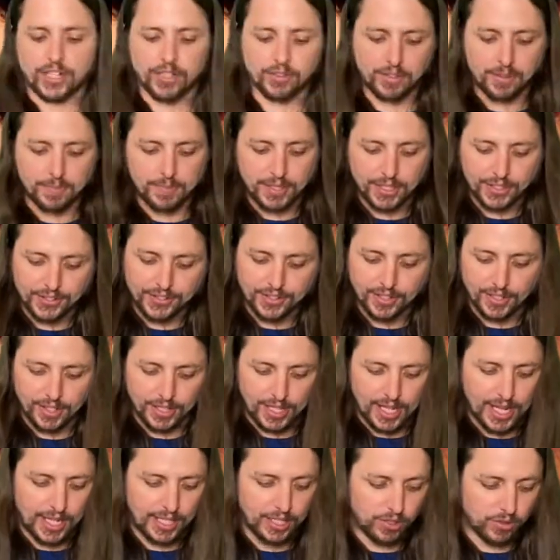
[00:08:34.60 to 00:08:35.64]
reminiscent of the
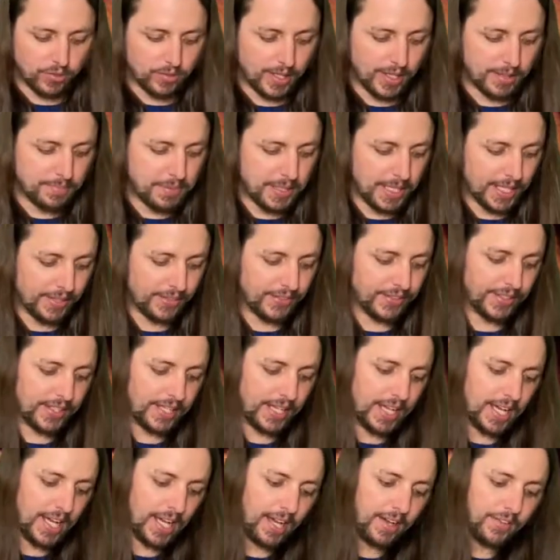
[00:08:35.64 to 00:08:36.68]
Kylo Ren pants that I
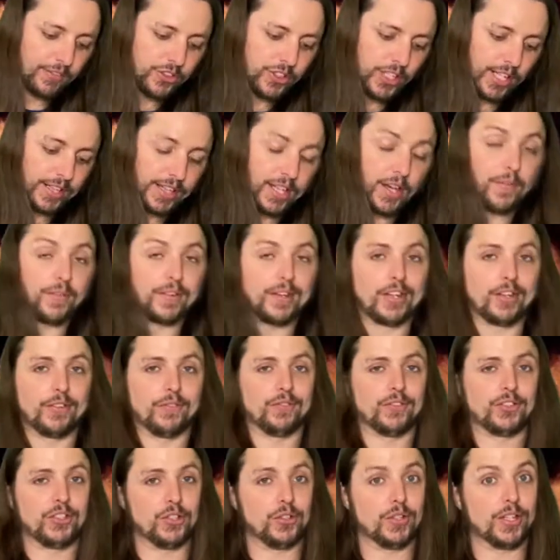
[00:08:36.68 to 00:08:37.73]
have. Check that one
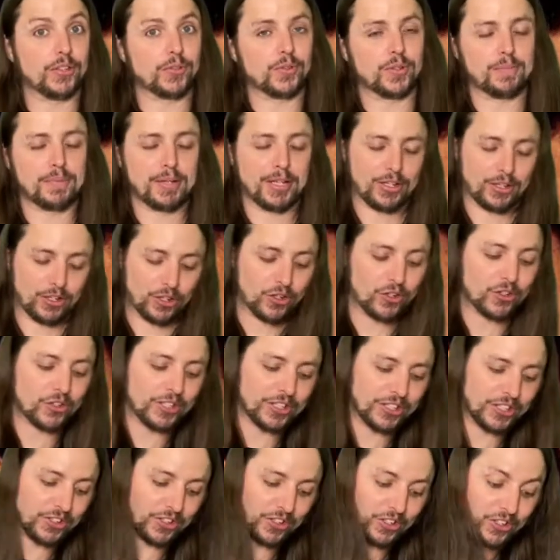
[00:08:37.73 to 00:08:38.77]
out too. That's one of my
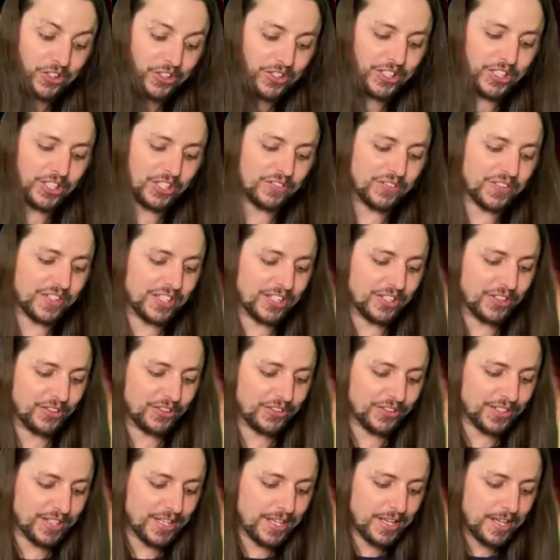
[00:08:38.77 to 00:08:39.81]
earlier
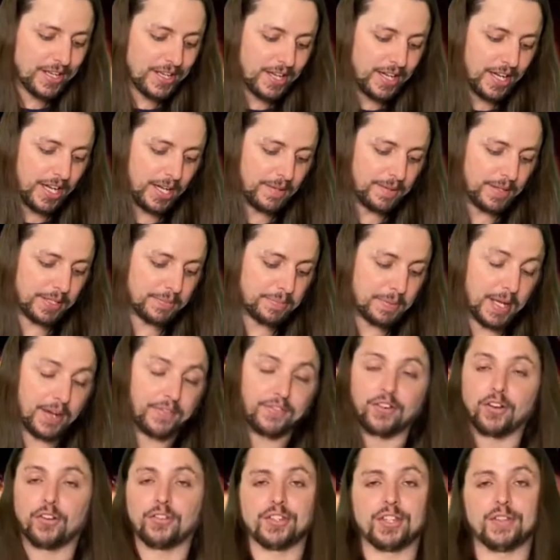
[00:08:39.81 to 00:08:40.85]
videos. That's back
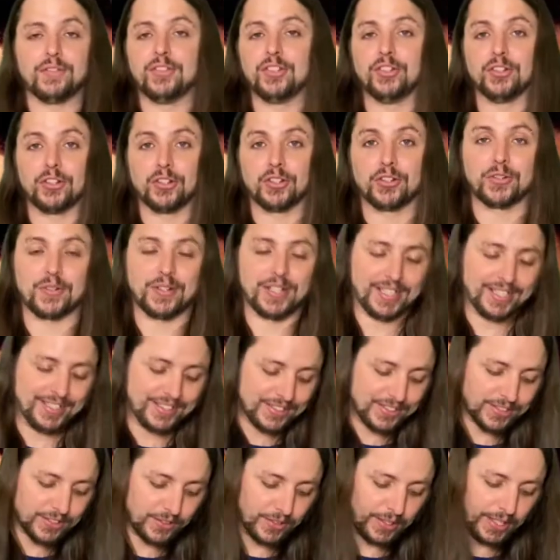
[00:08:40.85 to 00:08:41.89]
where I was even doing green
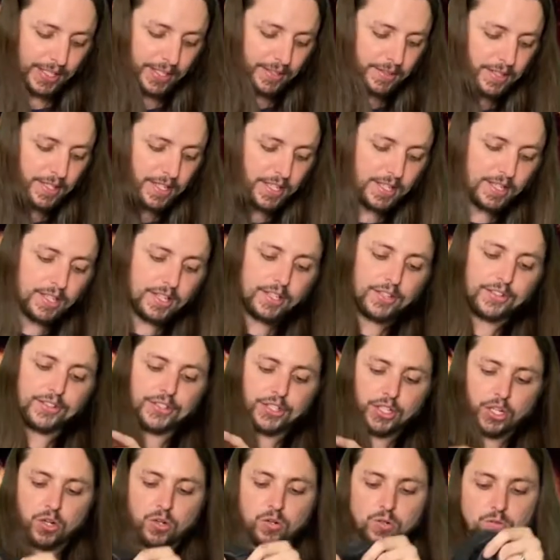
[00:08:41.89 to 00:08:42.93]
screen.
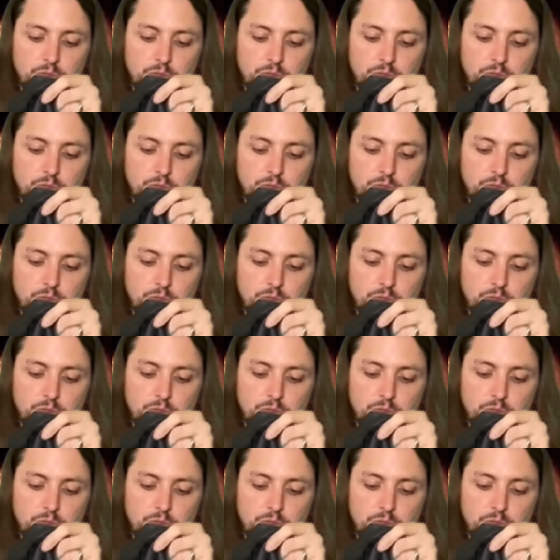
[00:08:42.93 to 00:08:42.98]
So